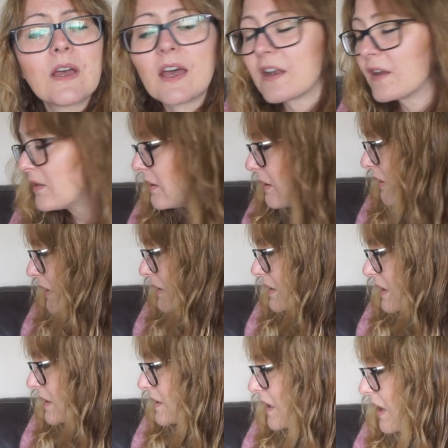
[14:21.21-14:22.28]
And I think that
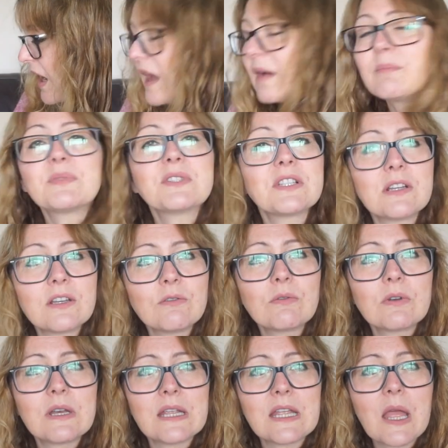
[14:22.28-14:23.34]
is
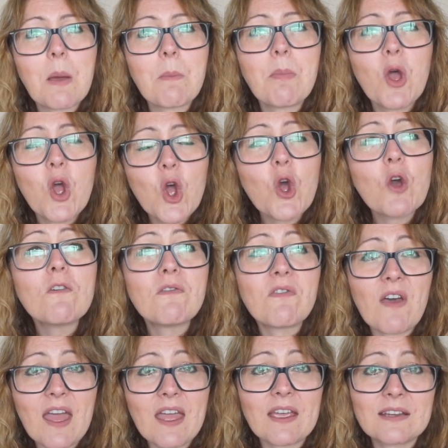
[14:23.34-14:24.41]
absolutely
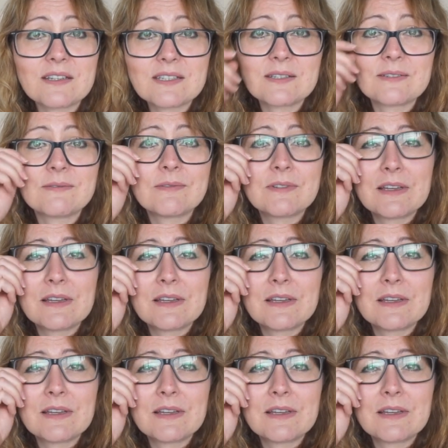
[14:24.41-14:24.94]
perfect.